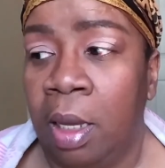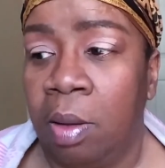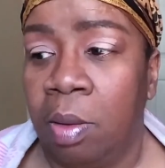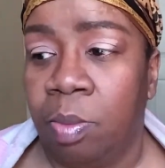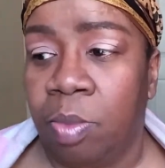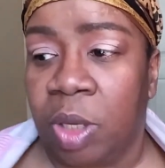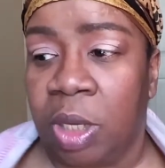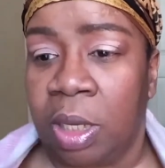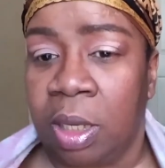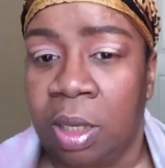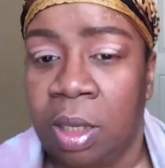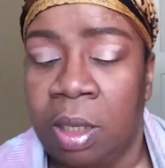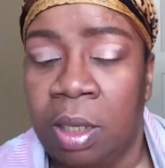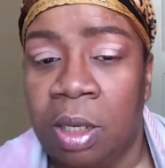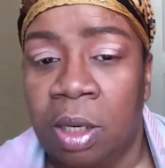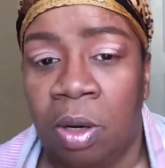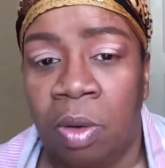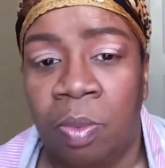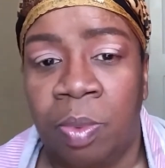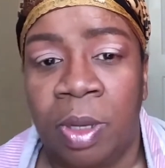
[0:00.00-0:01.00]

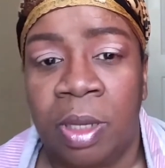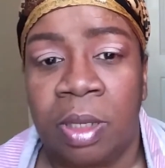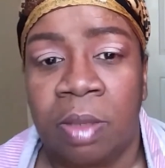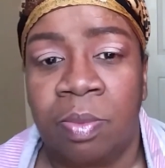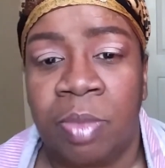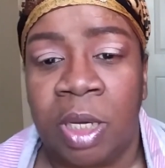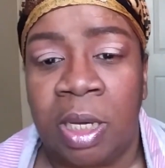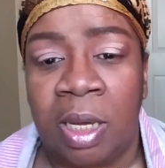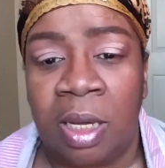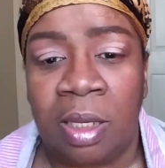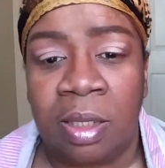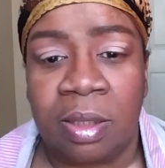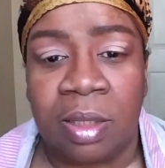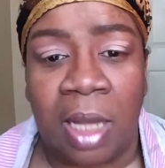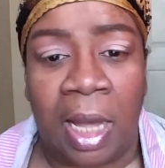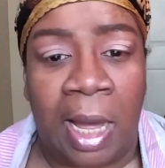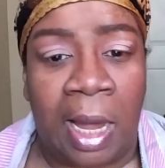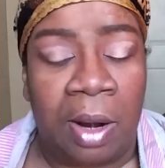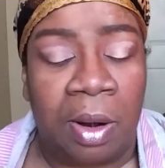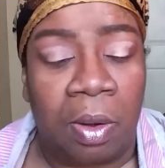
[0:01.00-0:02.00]
But because
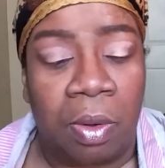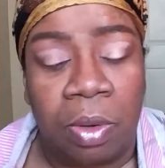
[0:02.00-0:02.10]
I